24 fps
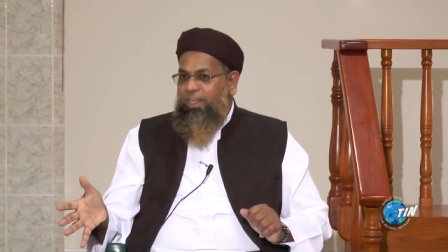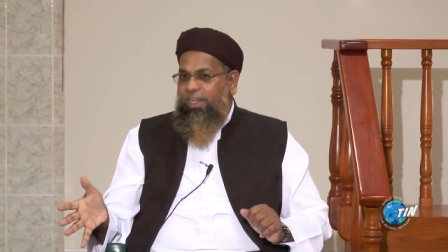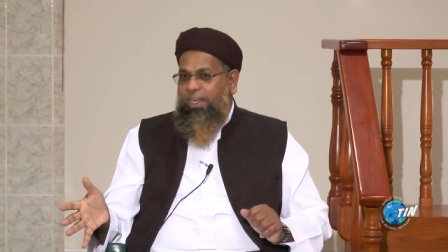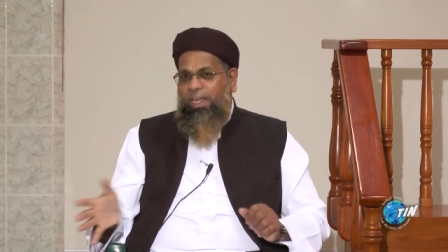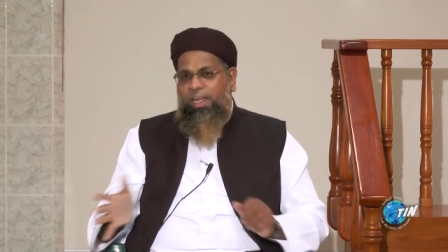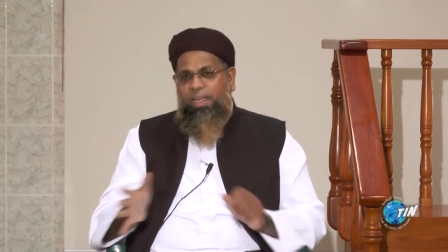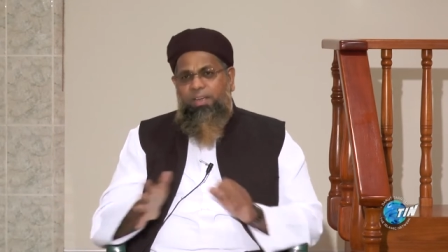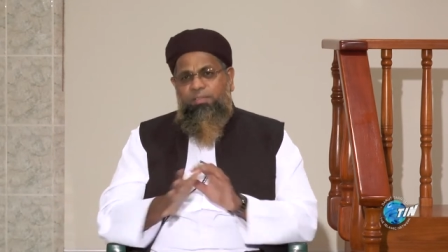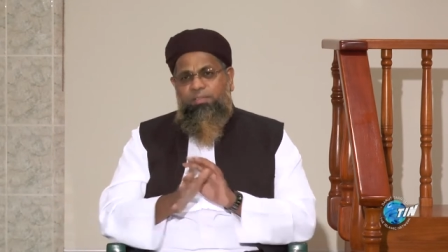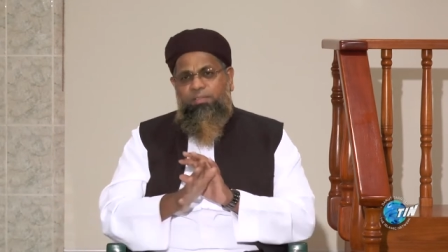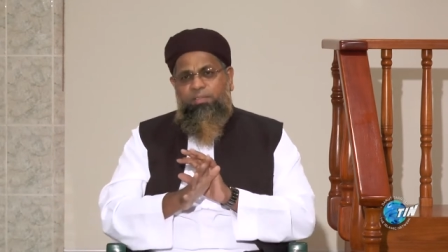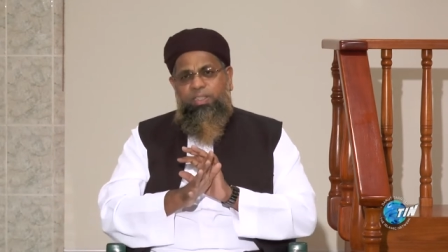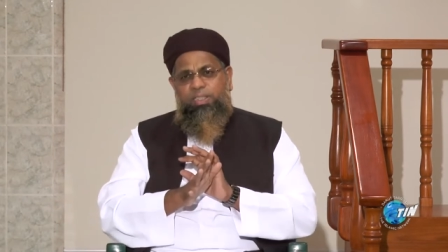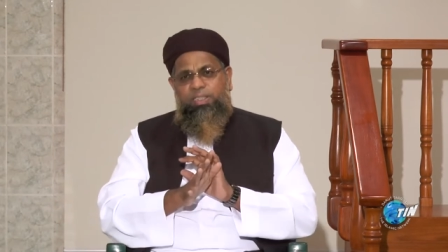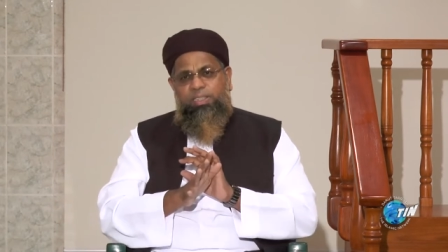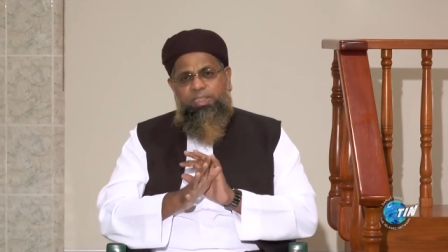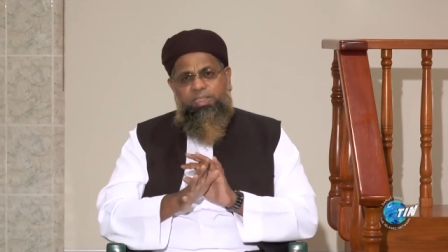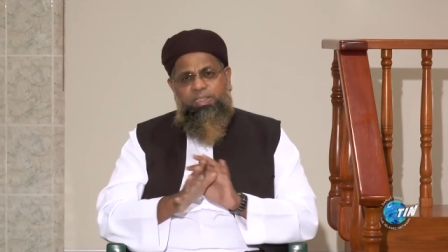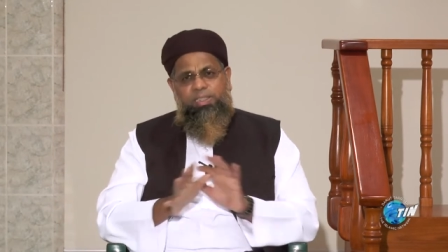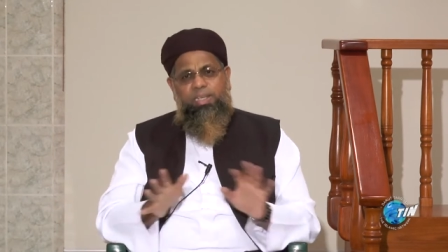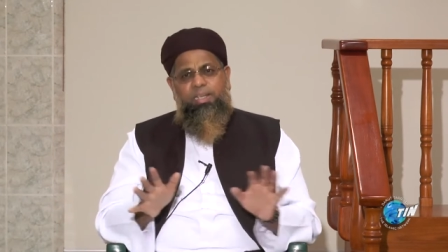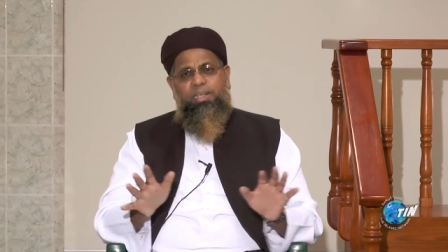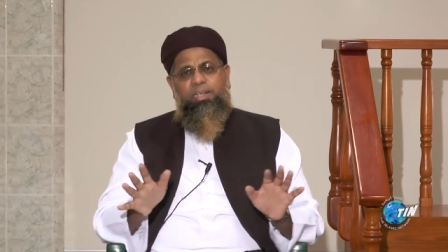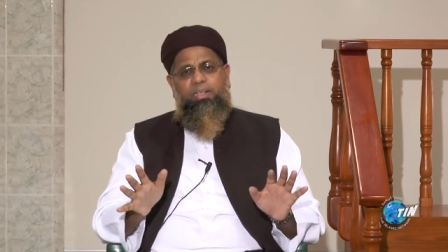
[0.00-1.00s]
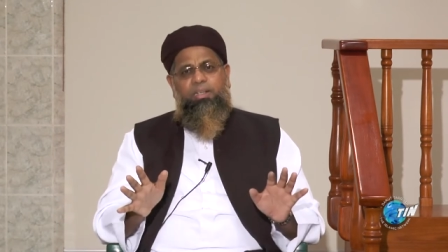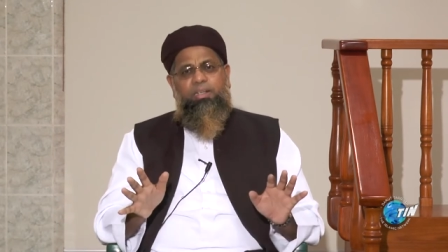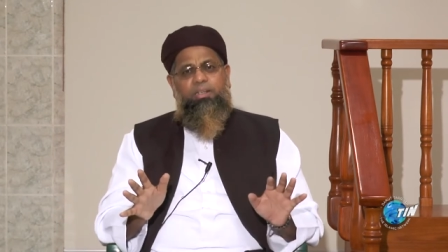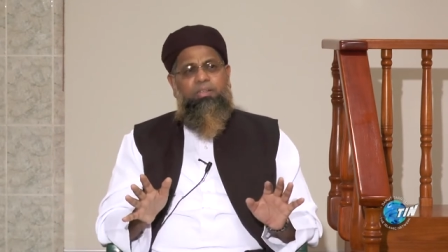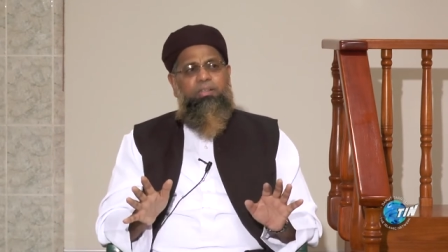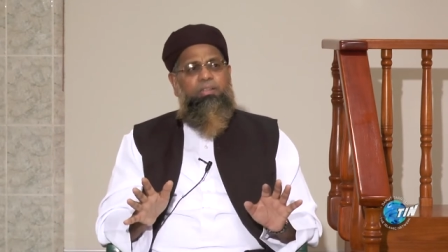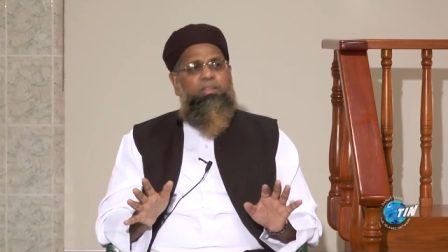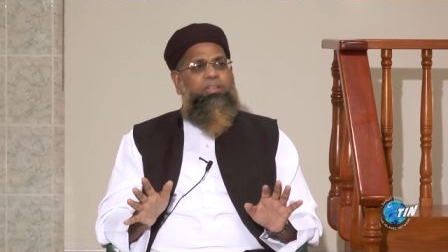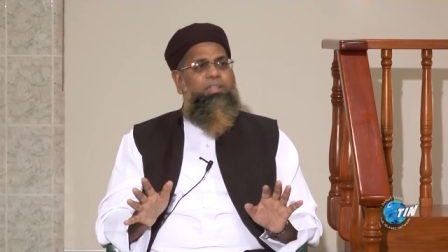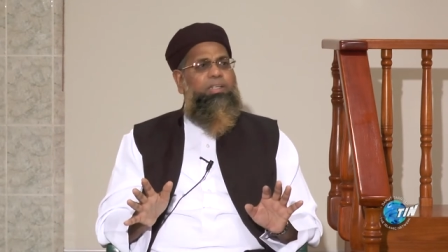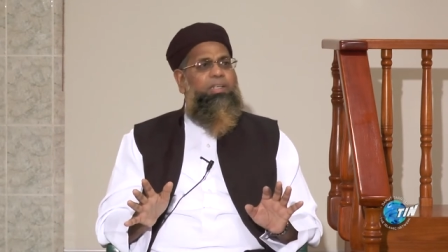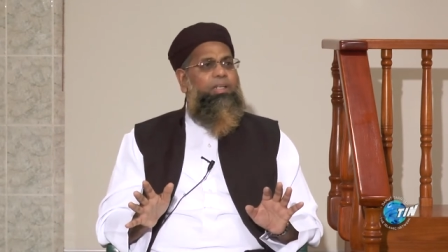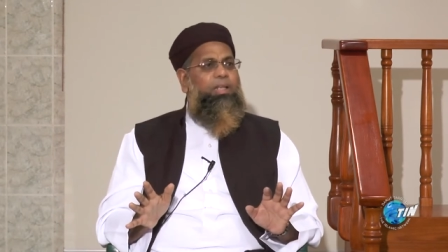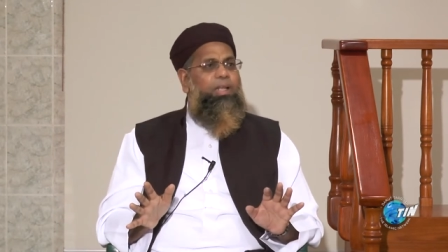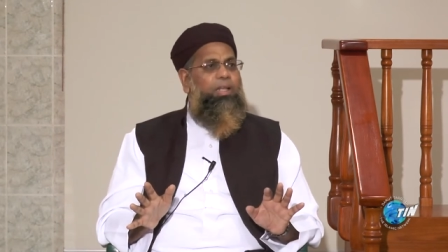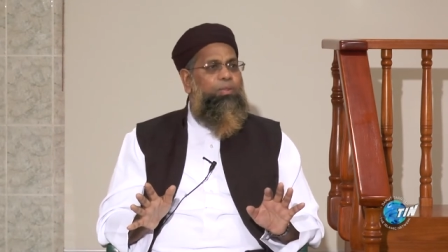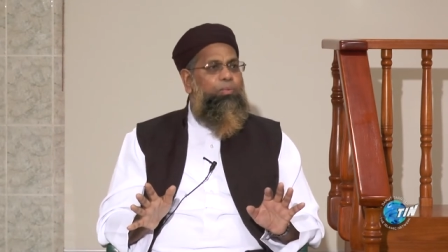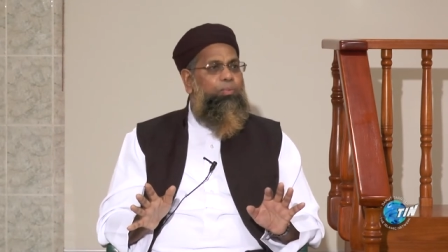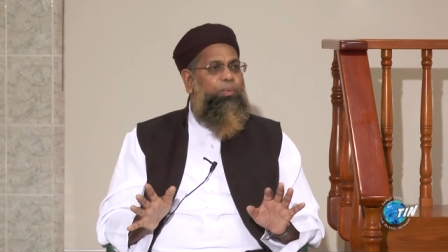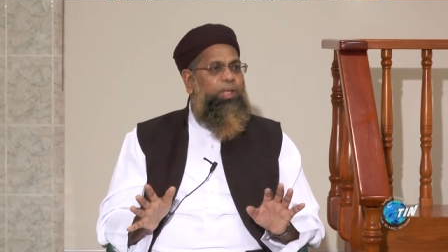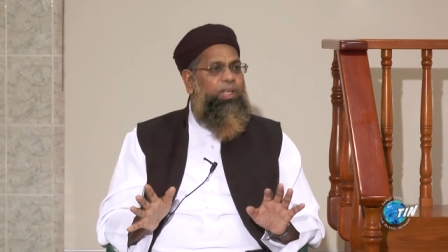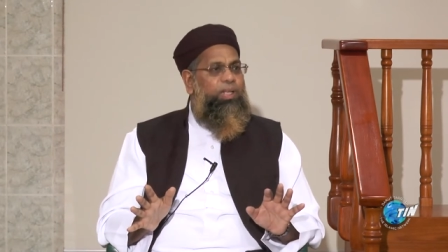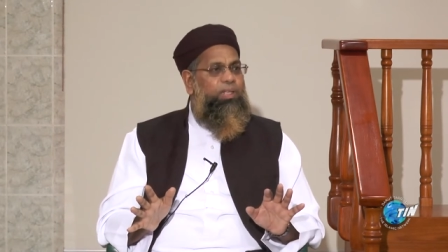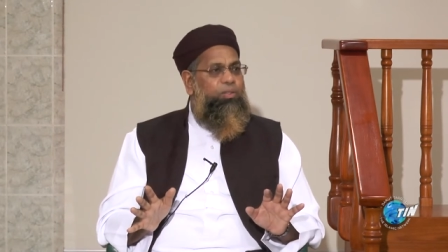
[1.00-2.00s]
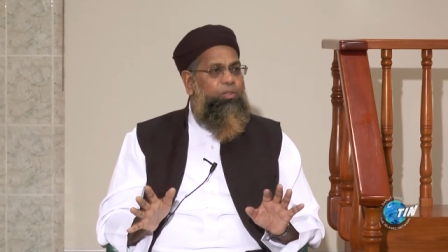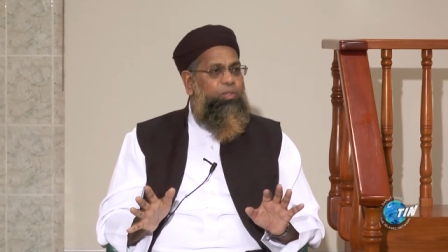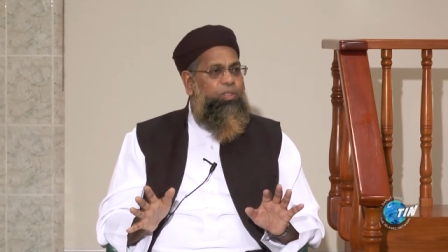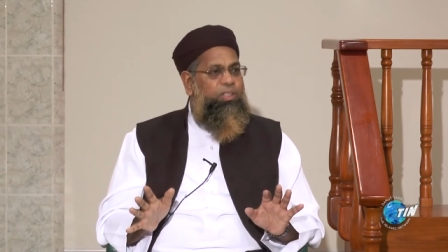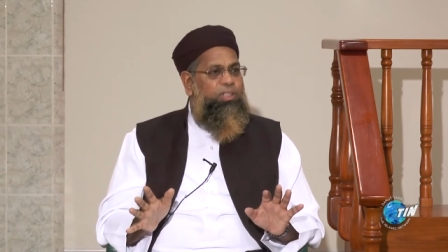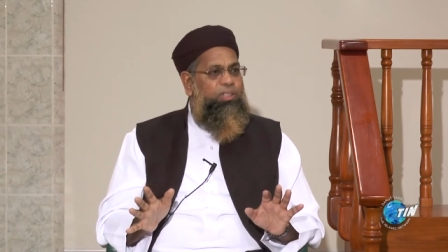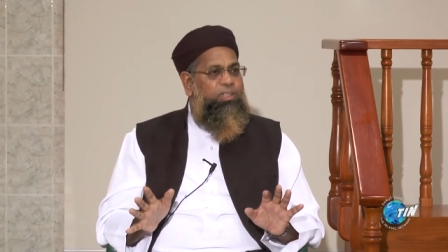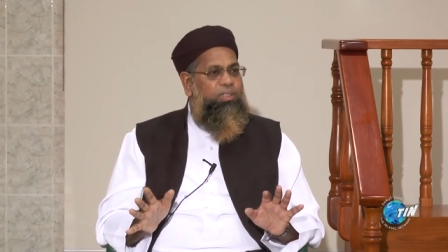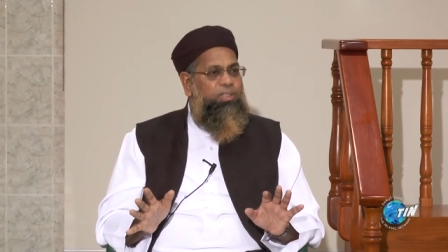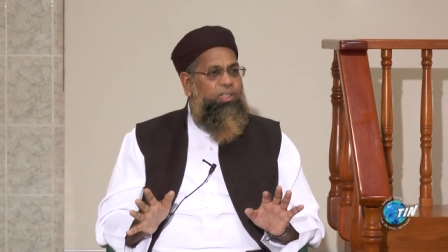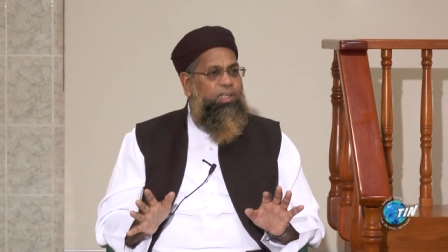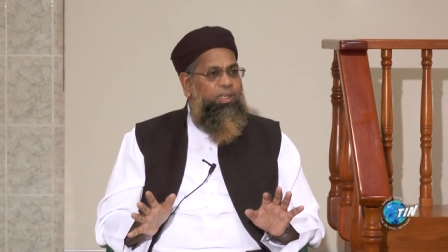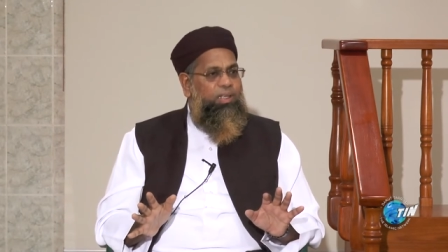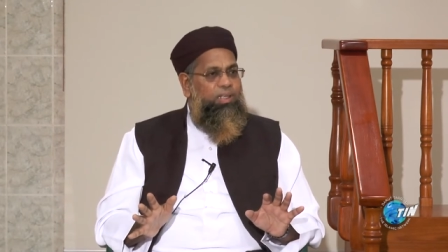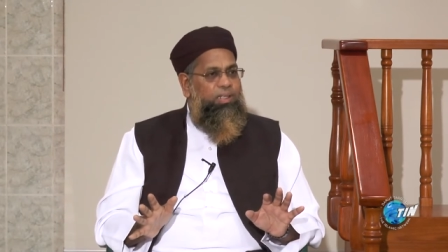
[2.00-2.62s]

Every single good deed that we are doing,